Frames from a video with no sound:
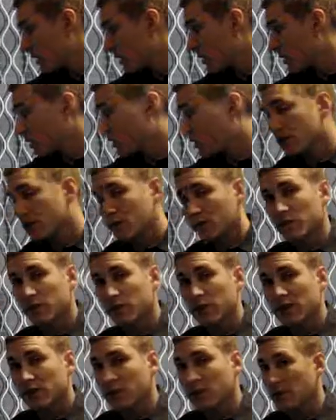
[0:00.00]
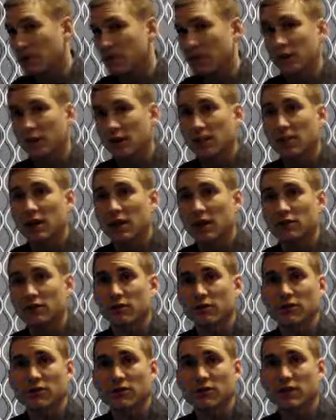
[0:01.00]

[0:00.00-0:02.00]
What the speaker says: You can also use mixed media, pictures,